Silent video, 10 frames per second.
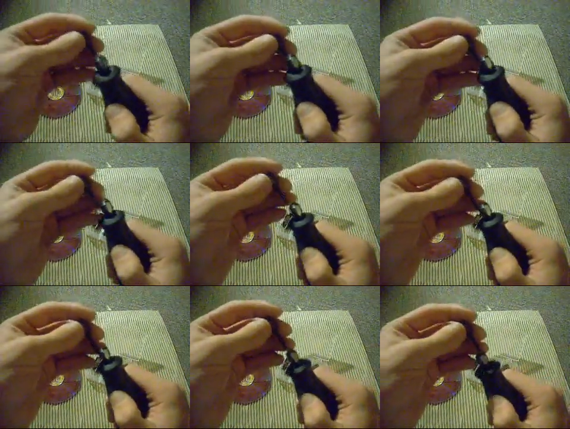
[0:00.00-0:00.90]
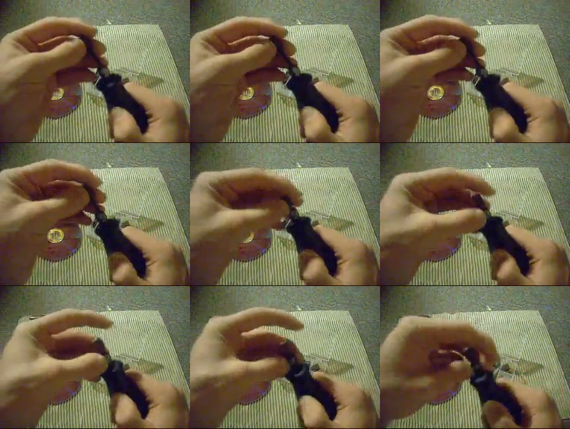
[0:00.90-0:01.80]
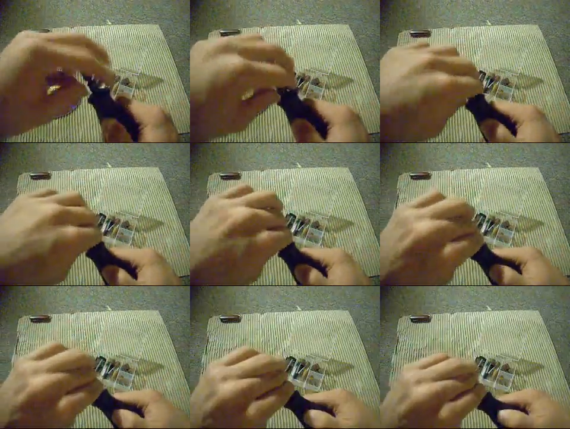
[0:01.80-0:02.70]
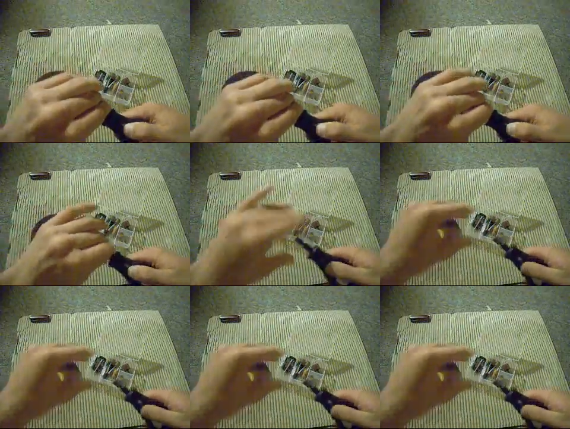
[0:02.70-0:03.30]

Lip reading: Nobody's mouth can be seen.